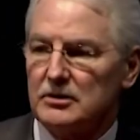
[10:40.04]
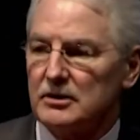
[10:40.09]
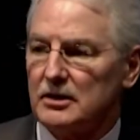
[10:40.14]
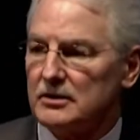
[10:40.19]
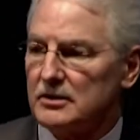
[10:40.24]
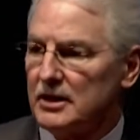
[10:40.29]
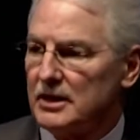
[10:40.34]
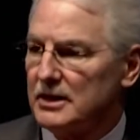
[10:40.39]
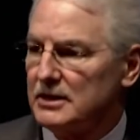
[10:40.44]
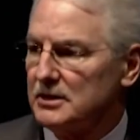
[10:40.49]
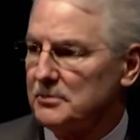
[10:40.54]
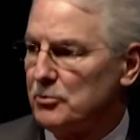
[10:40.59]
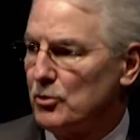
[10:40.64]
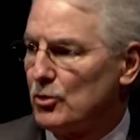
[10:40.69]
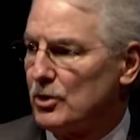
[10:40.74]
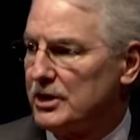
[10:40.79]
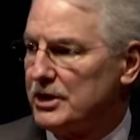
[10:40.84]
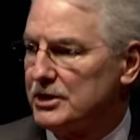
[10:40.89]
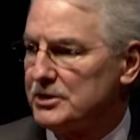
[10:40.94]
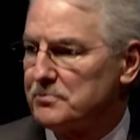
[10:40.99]

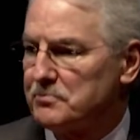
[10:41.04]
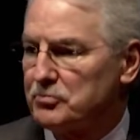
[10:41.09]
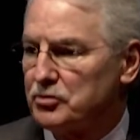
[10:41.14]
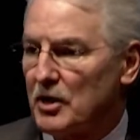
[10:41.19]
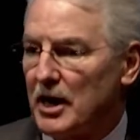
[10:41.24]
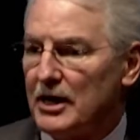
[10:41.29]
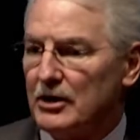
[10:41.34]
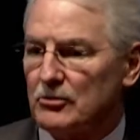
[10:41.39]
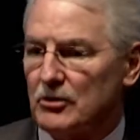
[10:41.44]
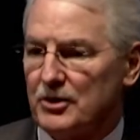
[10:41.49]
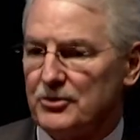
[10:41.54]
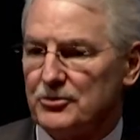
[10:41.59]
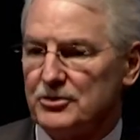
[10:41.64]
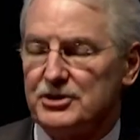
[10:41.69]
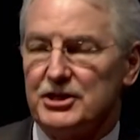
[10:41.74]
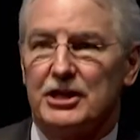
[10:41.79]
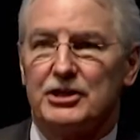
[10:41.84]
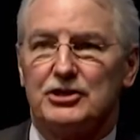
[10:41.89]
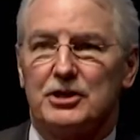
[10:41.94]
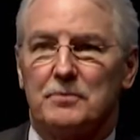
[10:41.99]
laborious prior
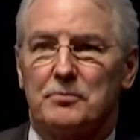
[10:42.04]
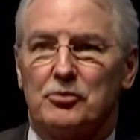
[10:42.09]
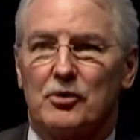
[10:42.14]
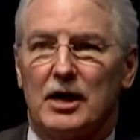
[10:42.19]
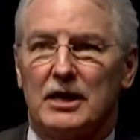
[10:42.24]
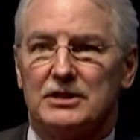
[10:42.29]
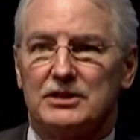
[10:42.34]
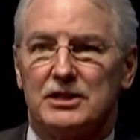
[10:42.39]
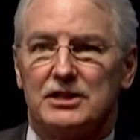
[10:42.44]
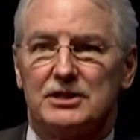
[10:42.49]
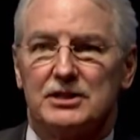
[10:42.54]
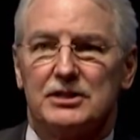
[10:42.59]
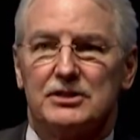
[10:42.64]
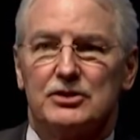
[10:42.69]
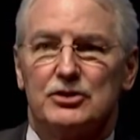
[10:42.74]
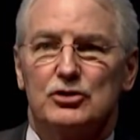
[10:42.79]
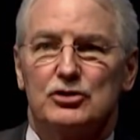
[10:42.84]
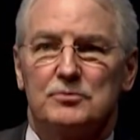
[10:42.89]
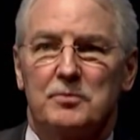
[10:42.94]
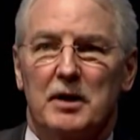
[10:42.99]
authorization processes
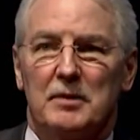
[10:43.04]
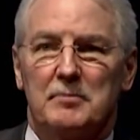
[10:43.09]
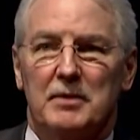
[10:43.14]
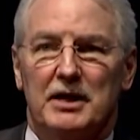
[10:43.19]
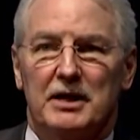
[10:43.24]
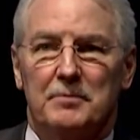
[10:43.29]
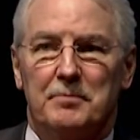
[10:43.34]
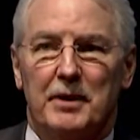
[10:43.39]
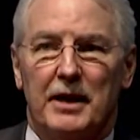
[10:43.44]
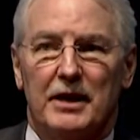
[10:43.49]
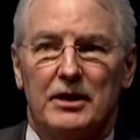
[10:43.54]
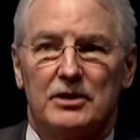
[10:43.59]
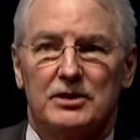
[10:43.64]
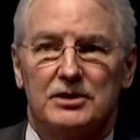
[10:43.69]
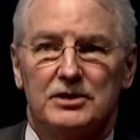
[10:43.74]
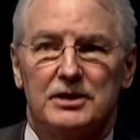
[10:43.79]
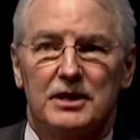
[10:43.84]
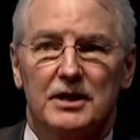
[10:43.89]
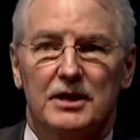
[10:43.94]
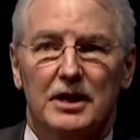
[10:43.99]
used by many
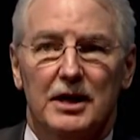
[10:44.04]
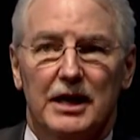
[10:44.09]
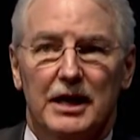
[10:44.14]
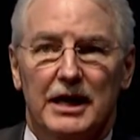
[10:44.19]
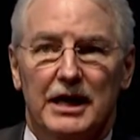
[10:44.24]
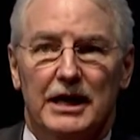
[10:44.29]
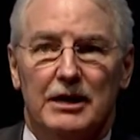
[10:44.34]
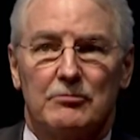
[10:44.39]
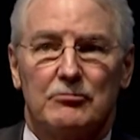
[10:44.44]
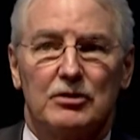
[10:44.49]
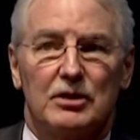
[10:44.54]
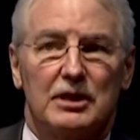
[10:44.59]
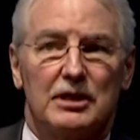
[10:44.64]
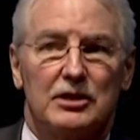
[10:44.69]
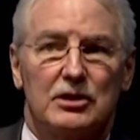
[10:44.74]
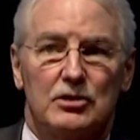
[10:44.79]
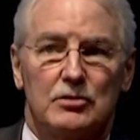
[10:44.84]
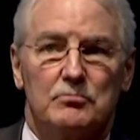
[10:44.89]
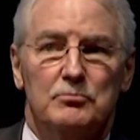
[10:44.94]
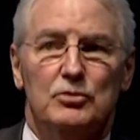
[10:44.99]
payers. It really
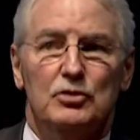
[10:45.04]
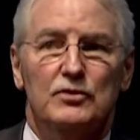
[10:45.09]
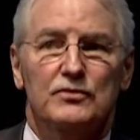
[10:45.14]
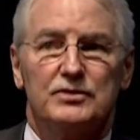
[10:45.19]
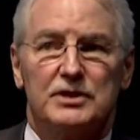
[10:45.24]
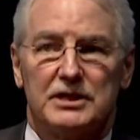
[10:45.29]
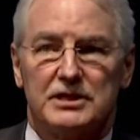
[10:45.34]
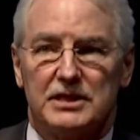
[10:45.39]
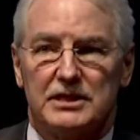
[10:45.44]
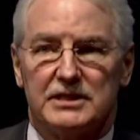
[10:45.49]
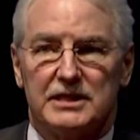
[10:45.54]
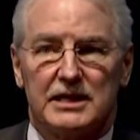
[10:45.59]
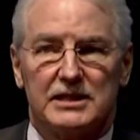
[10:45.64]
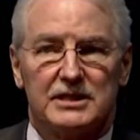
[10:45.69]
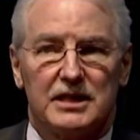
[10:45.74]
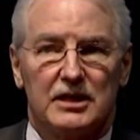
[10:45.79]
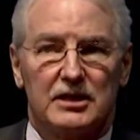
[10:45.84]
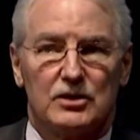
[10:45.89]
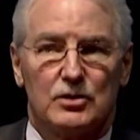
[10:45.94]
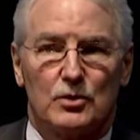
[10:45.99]
moves us, as I
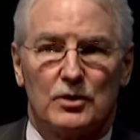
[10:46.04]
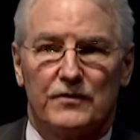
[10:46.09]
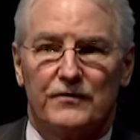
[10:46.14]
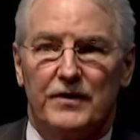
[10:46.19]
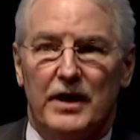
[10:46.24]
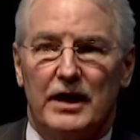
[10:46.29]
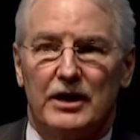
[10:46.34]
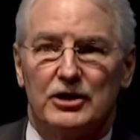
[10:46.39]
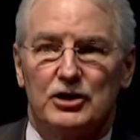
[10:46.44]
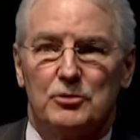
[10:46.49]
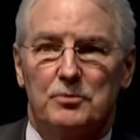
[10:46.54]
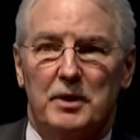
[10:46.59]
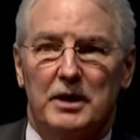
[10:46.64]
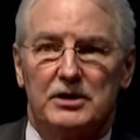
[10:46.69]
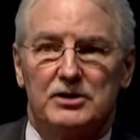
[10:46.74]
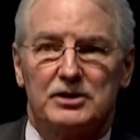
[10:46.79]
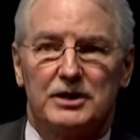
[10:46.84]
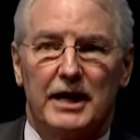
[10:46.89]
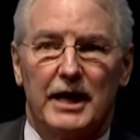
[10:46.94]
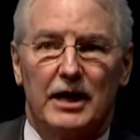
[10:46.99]
said, toward
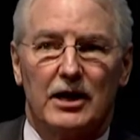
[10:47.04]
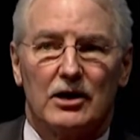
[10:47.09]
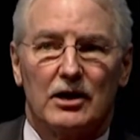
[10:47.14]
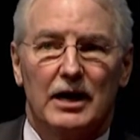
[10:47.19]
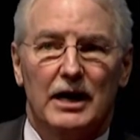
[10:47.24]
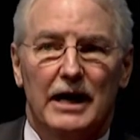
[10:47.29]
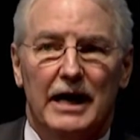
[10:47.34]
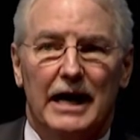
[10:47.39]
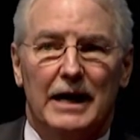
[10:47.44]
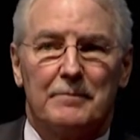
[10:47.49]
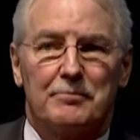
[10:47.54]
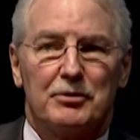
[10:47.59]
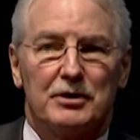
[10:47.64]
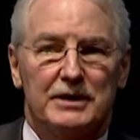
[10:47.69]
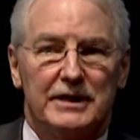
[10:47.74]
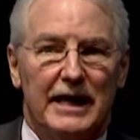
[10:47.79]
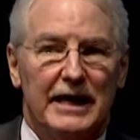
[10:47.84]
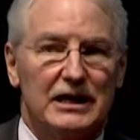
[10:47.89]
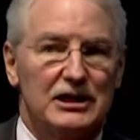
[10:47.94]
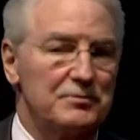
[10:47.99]
value-based care and
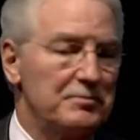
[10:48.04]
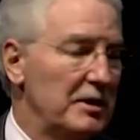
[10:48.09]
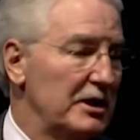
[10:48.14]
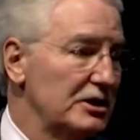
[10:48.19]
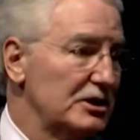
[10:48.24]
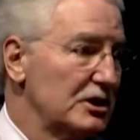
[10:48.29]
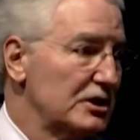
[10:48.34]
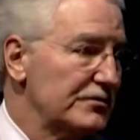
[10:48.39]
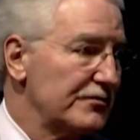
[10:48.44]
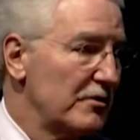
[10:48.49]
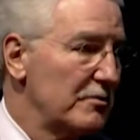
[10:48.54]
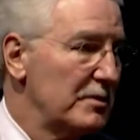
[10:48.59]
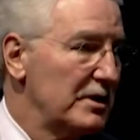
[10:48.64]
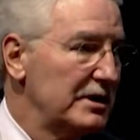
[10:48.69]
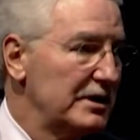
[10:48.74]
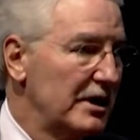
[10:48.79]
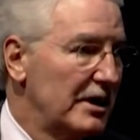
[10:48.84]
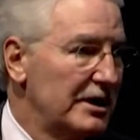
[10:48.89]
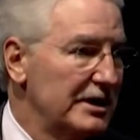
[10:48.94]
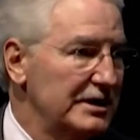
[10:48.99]
protects patients
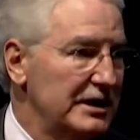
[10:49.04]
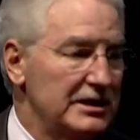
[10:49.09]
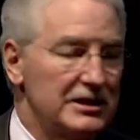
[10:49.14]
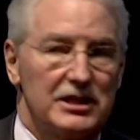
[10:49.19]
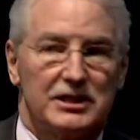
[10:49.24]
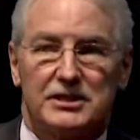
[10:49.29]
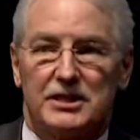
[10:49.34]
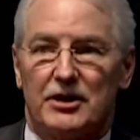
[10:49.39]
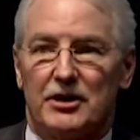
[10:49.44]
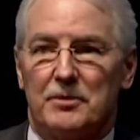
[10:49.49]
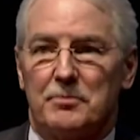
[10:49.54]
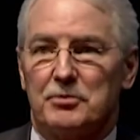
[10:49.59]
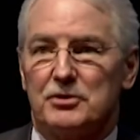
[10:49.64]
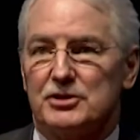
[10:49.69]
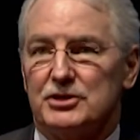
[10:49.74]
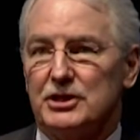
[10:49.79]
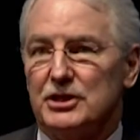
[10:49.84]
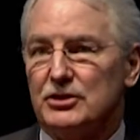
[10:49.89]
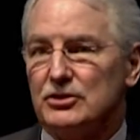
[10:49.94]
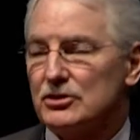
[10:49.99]
from unnecessary
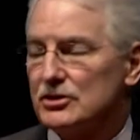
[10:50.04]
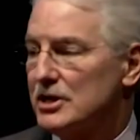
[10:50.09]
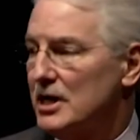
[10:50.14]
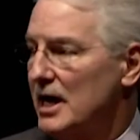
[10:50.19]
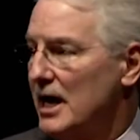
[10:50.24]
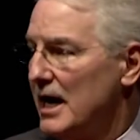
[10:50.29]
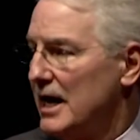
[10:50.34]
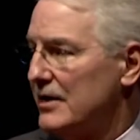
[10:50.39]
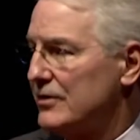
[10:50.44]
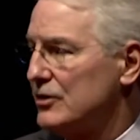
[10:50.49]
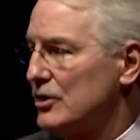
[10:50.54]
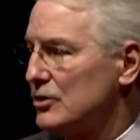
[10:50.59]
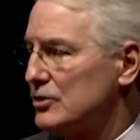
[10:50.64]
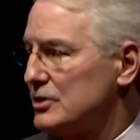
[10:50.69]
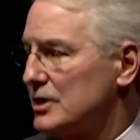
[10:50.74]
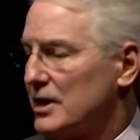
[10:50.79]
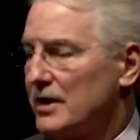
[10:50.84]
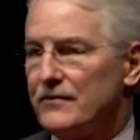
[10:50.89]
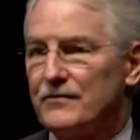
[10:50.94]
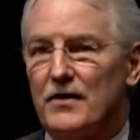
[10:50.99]
procedures and those
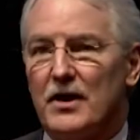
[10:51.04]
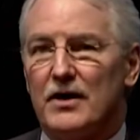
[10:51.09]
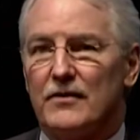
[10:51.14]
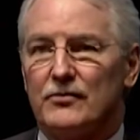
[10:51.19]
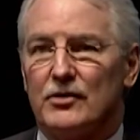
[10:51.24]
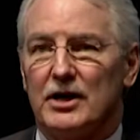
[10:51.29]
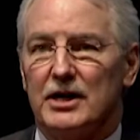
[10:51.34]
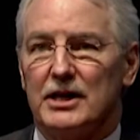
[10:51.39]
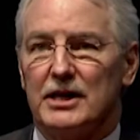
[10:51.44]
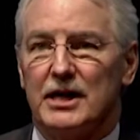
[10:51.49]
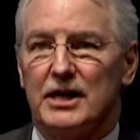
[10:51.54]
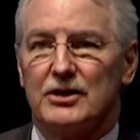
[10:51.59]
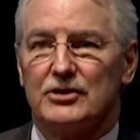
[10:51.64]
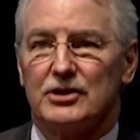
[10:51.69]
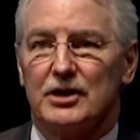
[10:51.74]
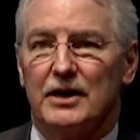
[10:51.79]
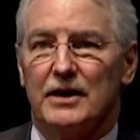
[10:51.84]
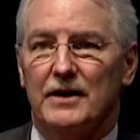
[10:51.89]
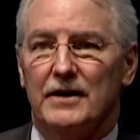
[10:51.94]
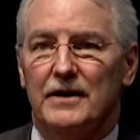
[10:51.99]
that involve
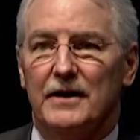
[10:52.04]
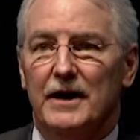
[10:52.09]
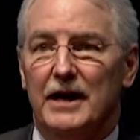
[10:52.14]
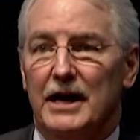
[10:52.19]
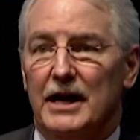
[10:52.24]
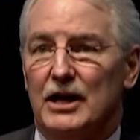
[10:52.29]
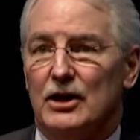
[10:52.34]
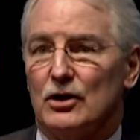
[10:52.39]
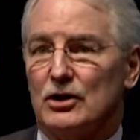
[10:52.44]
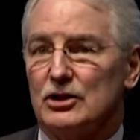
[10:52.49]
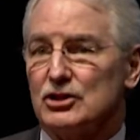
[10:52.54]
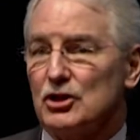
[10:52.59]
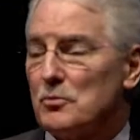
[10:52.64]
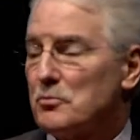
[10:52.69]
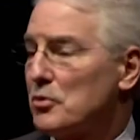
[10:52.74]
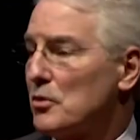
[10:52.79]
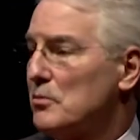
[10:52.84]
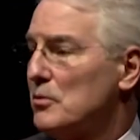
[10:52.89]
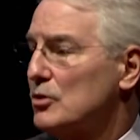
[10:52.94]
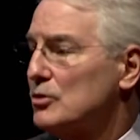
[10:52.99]
radiation. It also
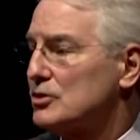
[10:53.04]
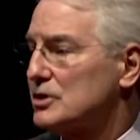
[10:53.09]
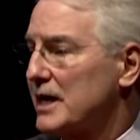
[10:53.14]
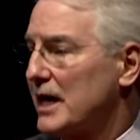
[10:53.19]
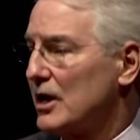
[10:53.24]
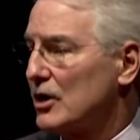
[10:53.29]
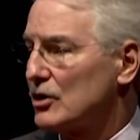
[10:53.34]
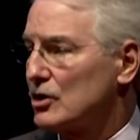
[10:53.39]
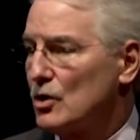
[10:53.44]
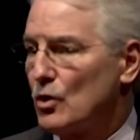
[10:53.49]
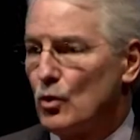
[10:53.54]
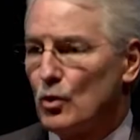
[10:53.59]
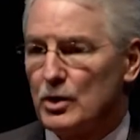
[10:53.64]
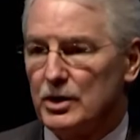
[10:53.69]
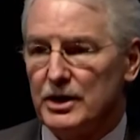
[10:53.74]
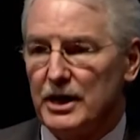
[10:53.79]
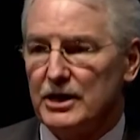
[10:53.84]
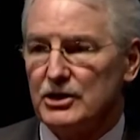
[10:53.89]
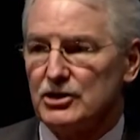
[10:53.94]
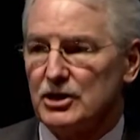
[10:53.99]
promotes care
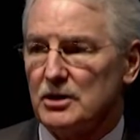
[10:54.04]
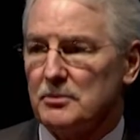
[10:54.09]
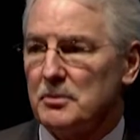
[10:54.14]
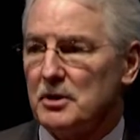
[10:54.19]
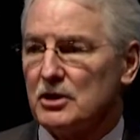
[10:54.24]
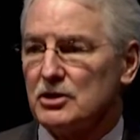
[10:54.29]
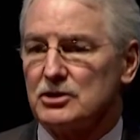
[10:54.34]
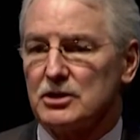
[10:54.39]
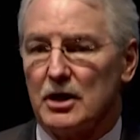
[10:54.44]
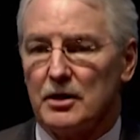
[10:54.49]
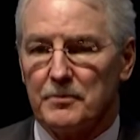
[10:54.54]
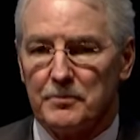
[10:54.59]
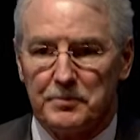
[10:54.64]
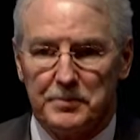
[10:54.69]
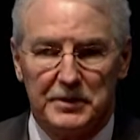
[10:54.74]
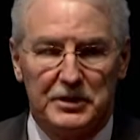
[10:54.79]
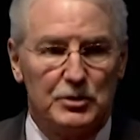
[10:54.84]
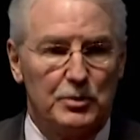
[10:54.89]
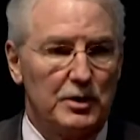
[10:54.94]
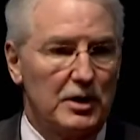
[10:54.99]
coordination
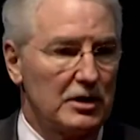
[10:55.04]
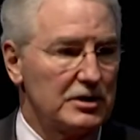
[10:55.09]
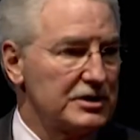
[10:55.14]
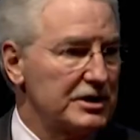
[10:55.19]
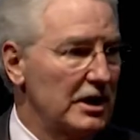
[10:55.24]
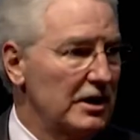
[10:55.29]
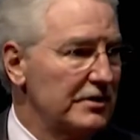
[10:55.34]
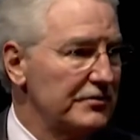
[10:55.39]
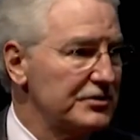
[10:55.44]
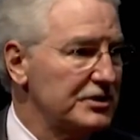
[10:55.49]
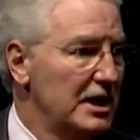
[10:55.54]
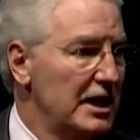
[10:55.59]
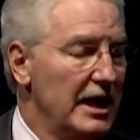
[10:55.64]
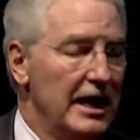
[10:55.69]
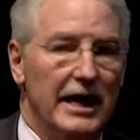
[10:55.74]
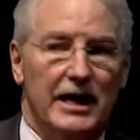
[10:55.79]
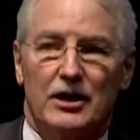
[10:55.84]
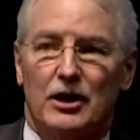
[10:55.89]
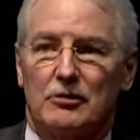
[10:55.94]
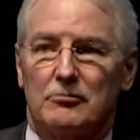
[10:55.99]
between ourselves
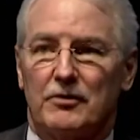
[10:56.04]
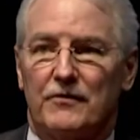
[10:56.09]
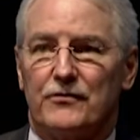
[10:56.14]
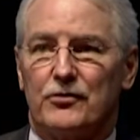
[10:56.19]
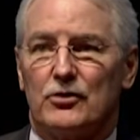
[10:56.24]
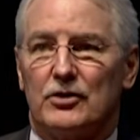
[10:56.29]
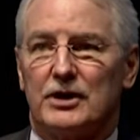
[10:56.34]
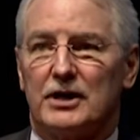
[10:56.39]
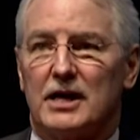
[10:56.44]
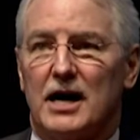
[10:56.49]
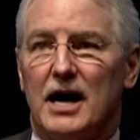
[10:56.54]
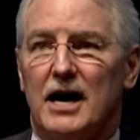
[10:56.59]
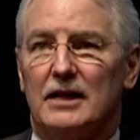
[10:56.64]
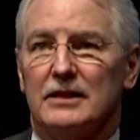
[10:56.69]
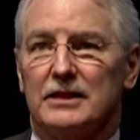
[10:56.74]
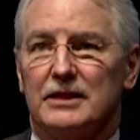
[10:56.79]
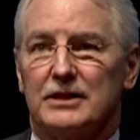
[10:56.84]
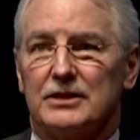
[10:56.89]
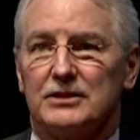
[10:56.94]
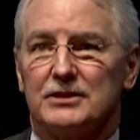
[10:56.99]
and our referring
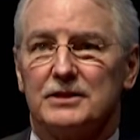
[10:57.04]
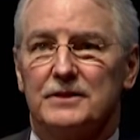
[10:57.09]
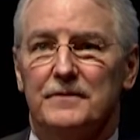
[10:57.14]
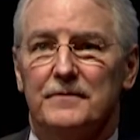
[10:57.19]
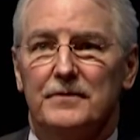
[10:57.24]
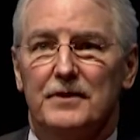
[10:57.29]
colleagues.